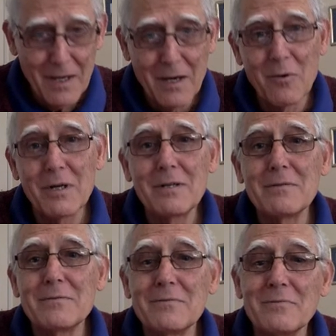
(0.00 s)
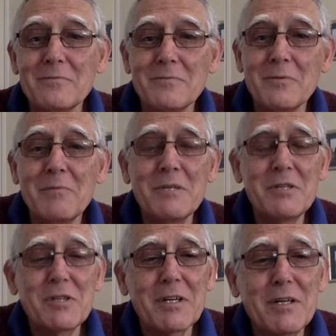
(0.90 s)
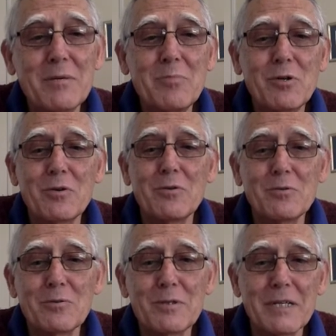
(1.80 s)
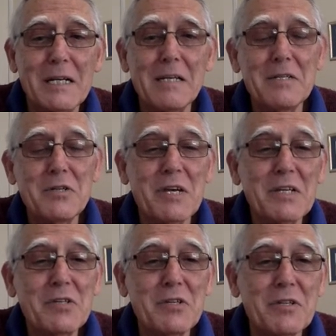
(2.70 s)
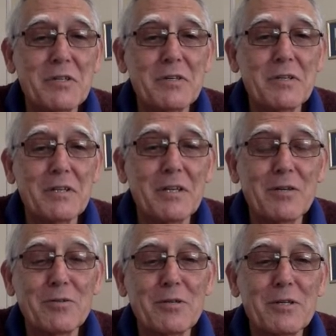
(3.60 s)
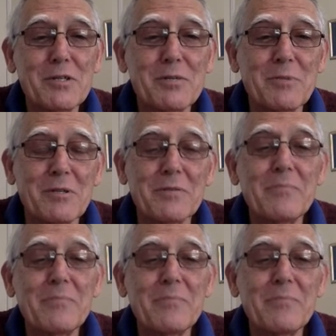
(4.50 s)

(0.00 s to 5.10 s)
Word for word: Well, when we study a book called Ecclesiastes in the Old Testament,